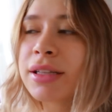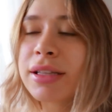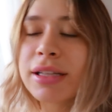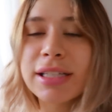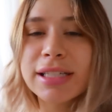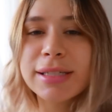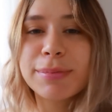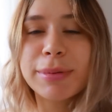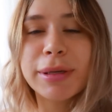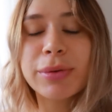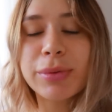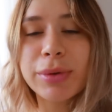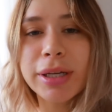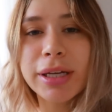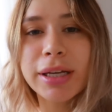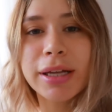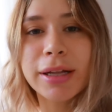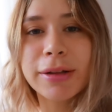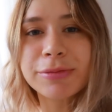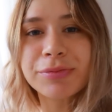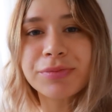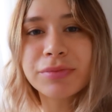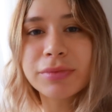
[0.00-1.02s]
let's be
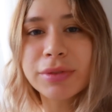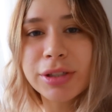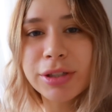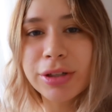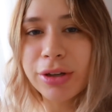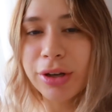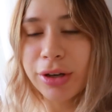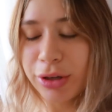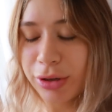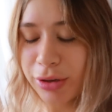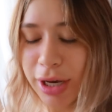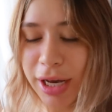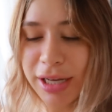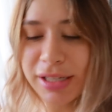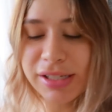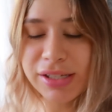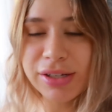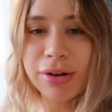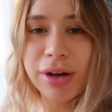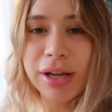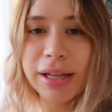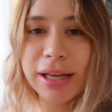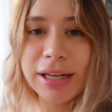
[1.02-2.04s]
real, you
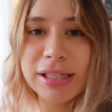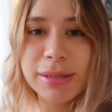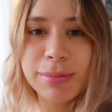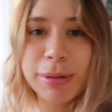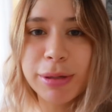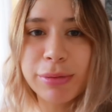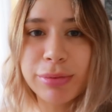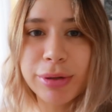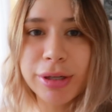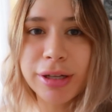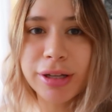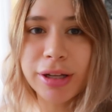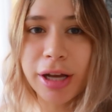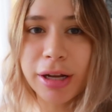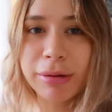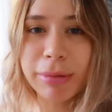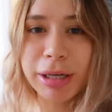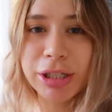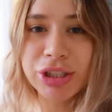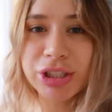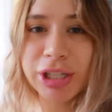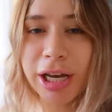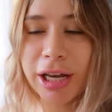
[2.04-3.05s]
guys know I like to be real on
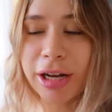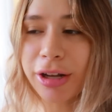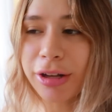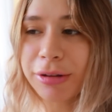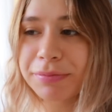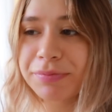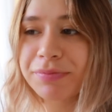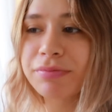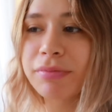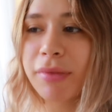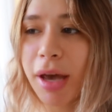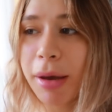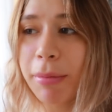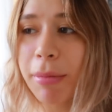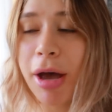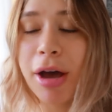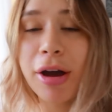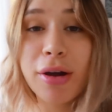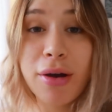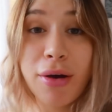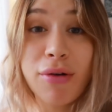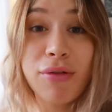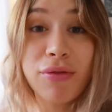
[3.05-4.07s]
my channel. I'm
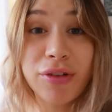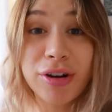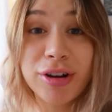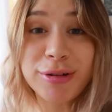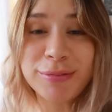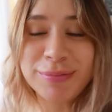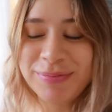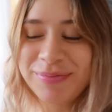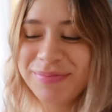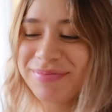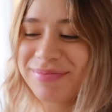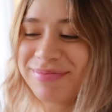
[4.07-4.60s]
hungover.